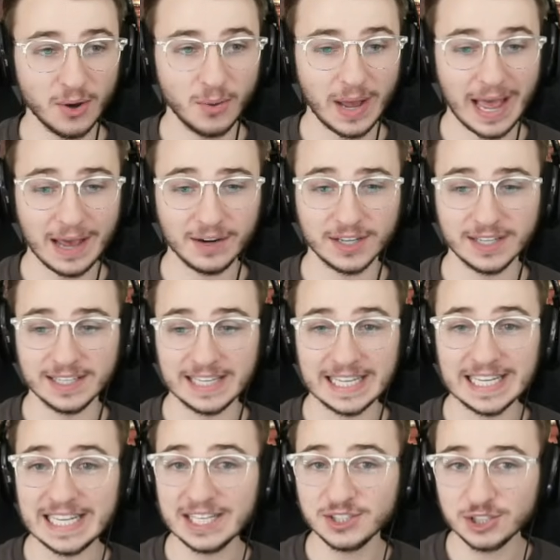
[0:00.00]
know how to
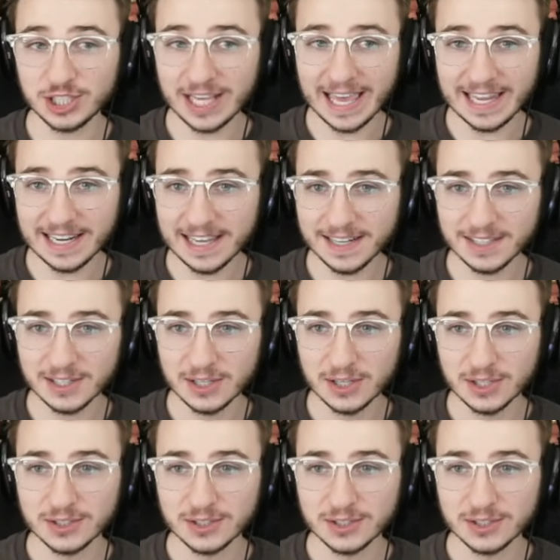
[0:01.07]
initiate it,